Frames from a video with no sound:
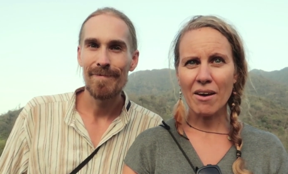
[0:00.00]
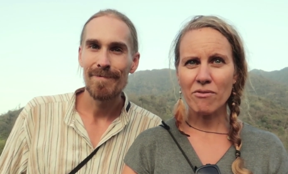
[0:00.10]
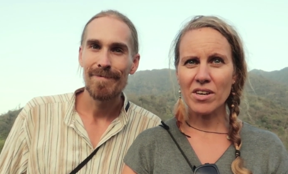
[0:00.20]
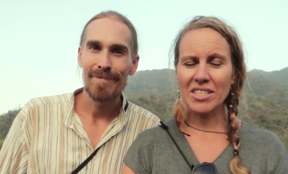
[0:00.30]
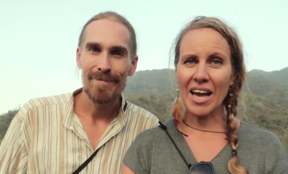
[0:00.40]

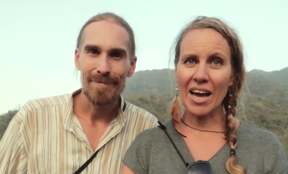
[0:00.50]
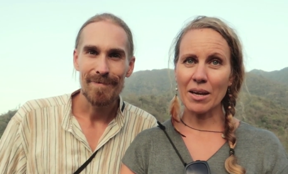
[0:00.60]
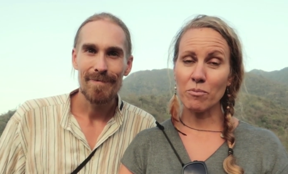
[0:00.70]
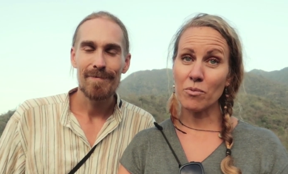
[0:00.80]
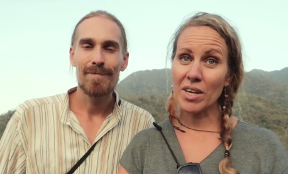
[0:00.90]
Speaker 1: every
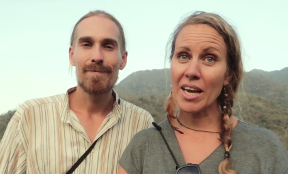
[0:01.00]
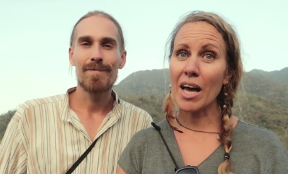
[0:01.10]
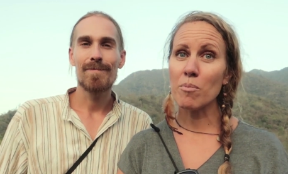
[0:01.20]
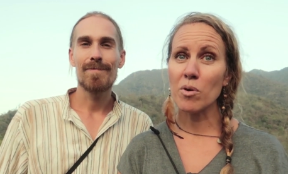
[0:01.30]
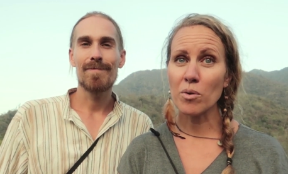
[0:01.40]
time we
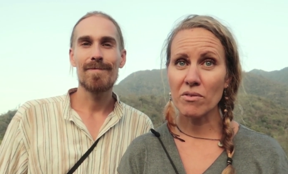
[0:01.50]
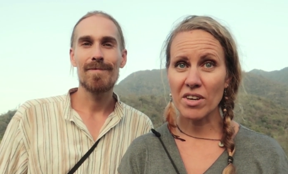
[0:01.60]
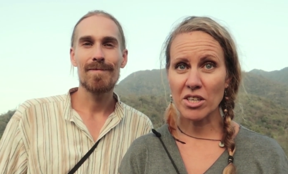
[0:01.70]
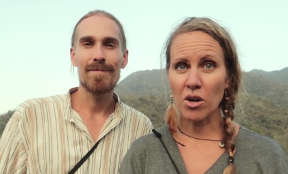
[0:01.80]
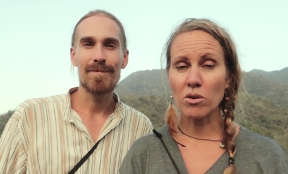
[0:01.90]
upload a
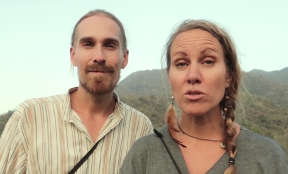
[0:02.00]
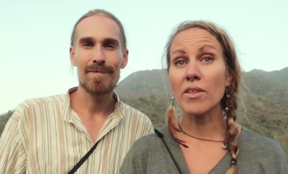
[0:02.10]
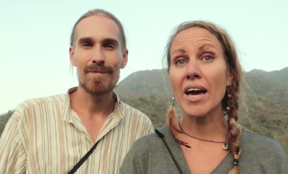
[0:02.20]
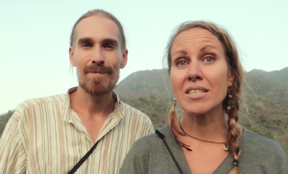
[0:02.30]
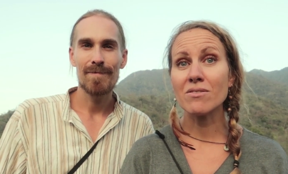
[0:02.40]
video.
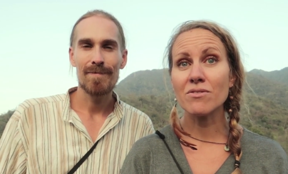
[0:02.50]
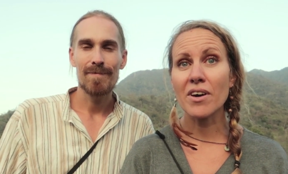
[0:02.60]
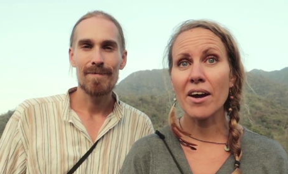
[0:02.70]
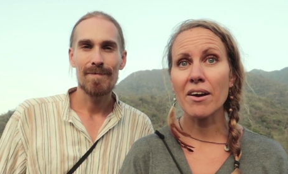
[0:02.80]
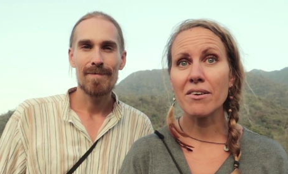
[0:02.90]
So that is
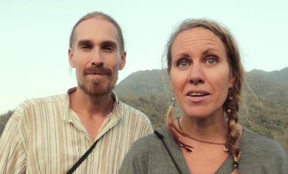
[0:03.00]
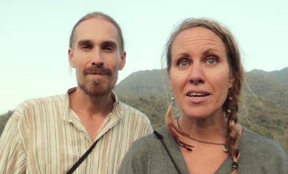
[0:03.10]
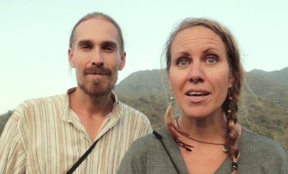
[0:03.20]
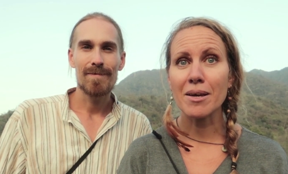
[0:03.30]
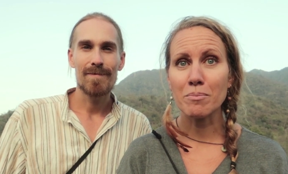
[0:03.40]

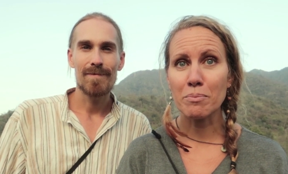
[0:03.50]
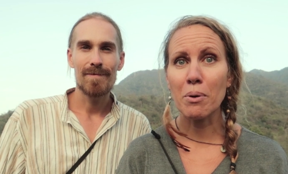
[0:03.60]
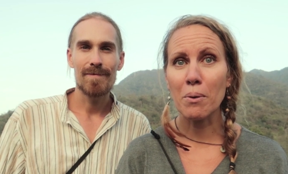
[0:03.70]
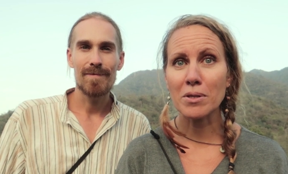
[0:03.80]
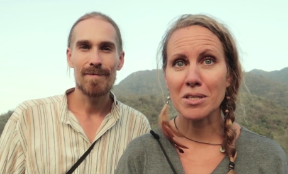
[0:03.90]
very
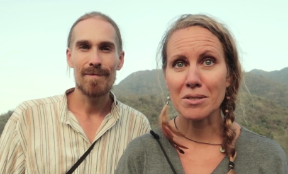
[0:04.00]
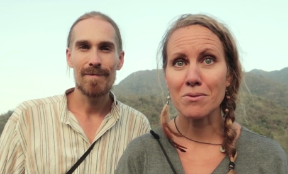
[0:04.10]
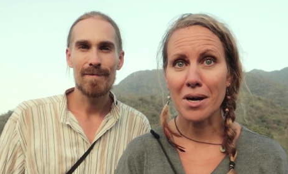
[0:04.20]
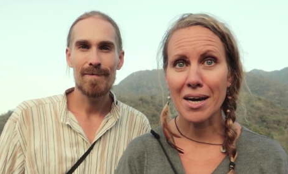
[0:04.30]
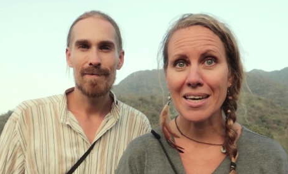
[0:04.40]

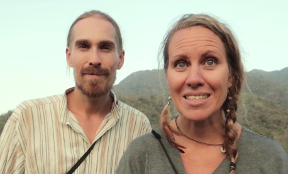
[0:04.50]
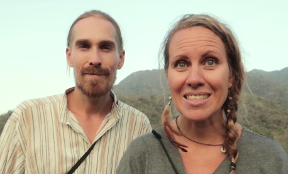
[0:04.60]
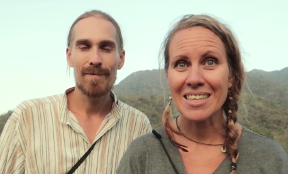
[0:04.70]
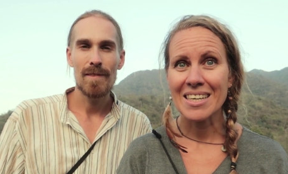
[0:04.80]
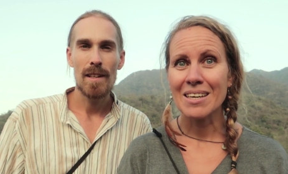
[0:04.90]
important,
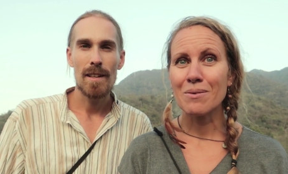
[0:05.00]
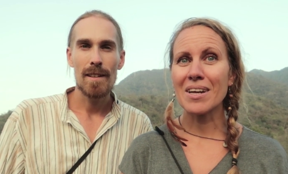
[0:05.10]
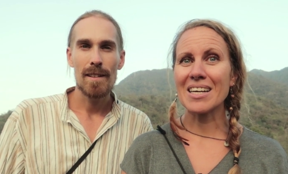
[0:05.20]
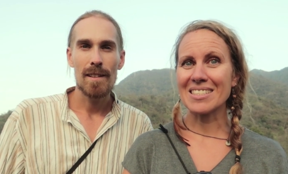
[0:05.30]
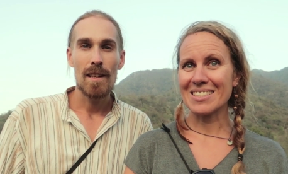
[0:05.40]
right?
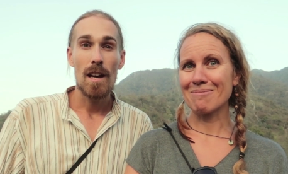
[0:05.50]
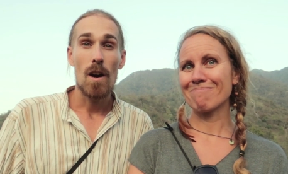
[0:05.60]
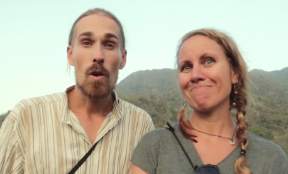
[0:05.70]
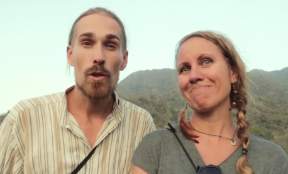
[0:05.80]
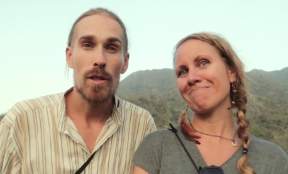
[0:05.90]
What else?
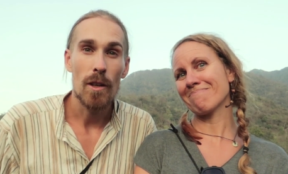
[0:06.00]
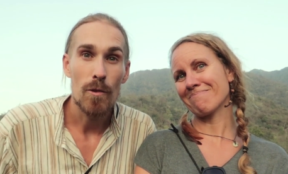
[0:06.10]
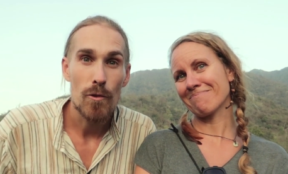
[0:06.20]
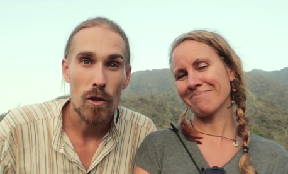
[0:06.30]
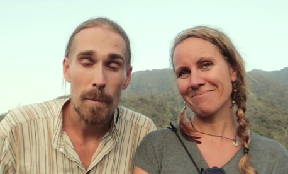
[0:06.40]

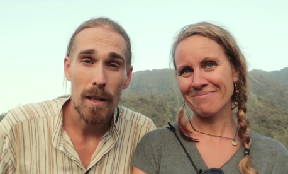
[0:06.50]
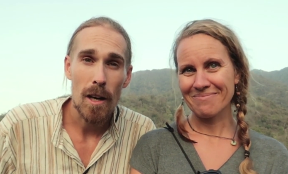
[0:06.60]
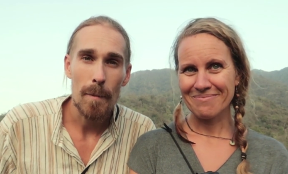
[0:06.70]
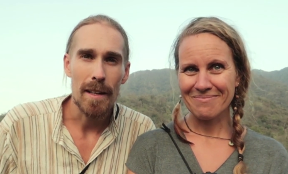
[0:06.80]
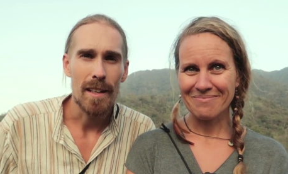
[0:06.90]
Speaker 2: Also, drop a
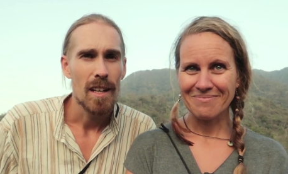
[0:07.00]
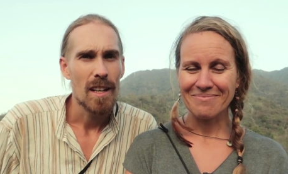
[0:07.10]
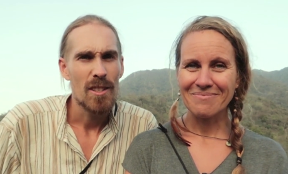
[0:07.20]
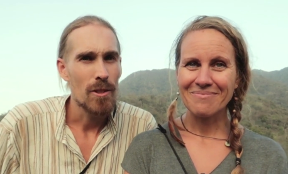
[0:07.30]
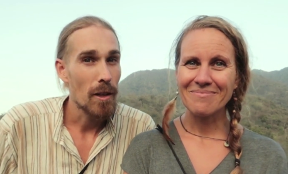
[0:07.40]
comment.
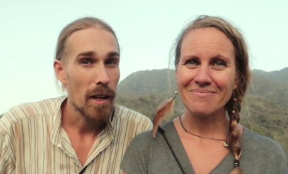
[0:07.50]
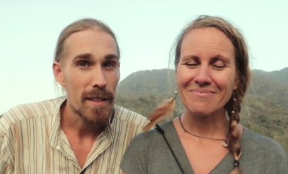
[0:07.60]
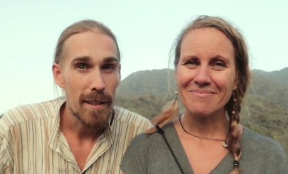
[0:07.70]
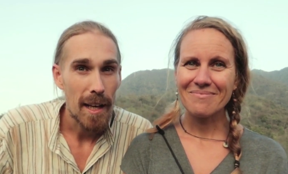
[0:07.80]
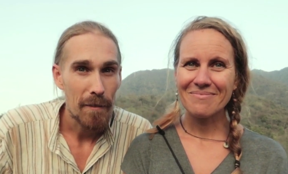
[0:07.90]
Do you
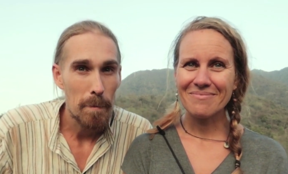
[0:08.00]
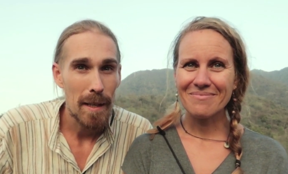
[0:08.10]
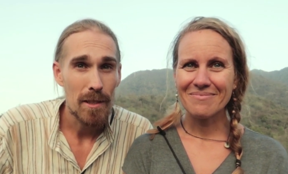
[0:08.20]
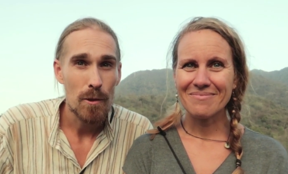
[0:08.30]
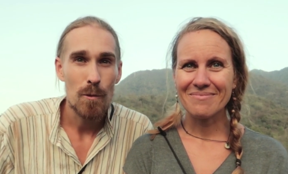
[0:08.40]
guys like the
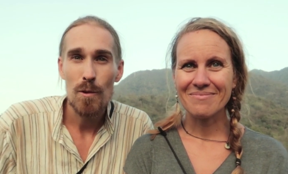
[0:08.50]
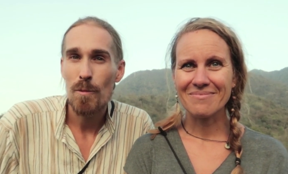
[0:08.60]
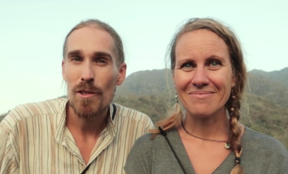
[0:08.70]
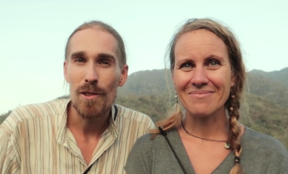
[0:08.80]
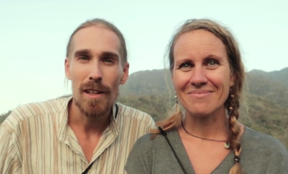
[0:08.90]
Beatles?
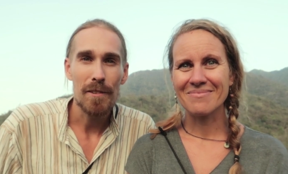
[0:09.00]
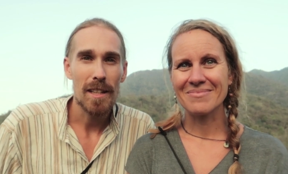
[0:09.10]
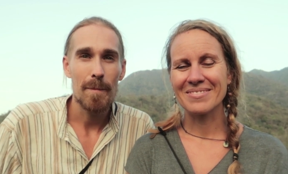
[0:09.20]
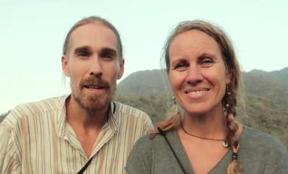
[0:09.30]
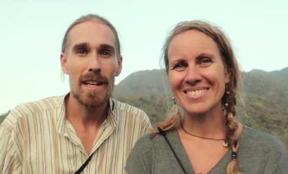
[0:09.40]
Would you love to
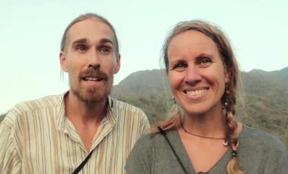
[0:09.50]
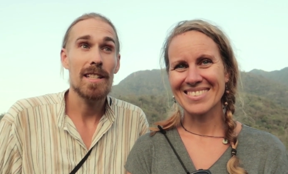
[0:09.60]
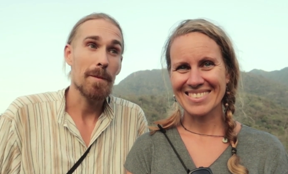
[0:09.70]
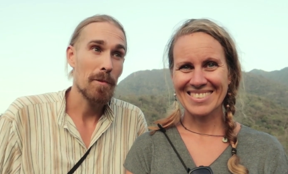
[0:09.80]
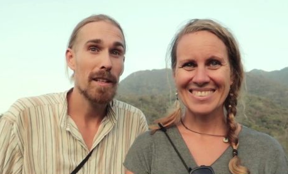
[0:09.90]
come here?
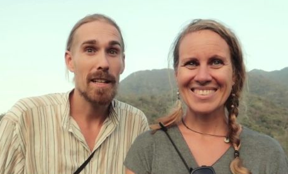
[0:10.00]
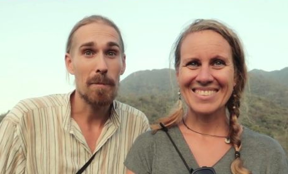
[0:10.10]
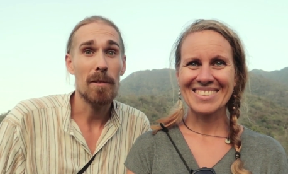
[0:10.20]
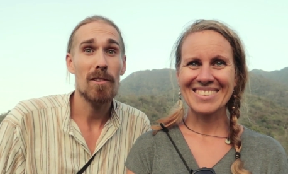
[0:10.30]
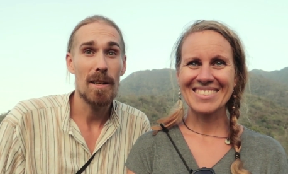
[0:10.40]
It's a pretty
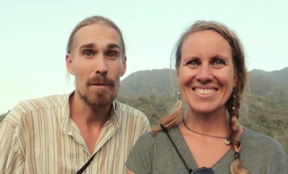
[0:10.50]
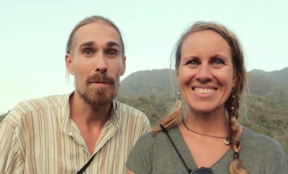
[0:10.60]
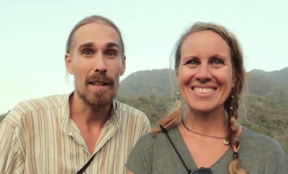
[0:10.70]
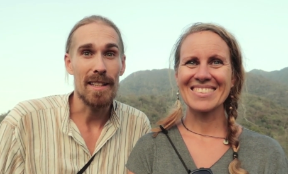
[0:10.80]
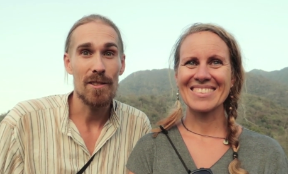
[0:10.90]
incredible
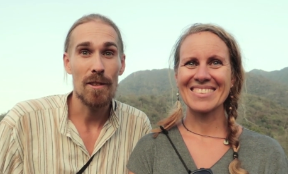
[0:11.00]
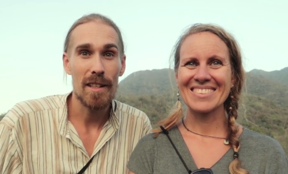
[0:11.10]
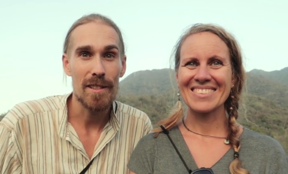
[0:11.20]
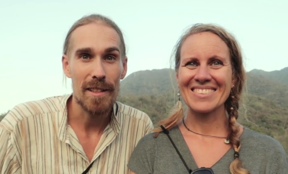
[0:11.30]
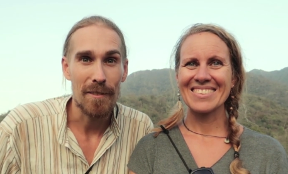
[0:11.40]
place. You
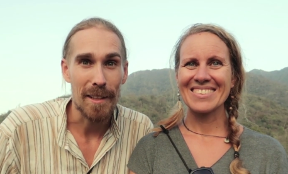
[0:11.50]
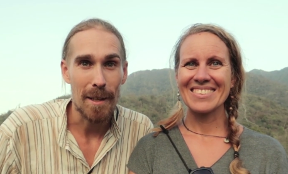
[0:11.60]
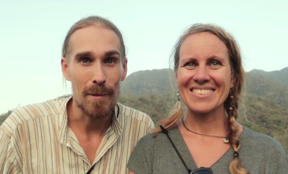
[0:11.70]
guys should definitely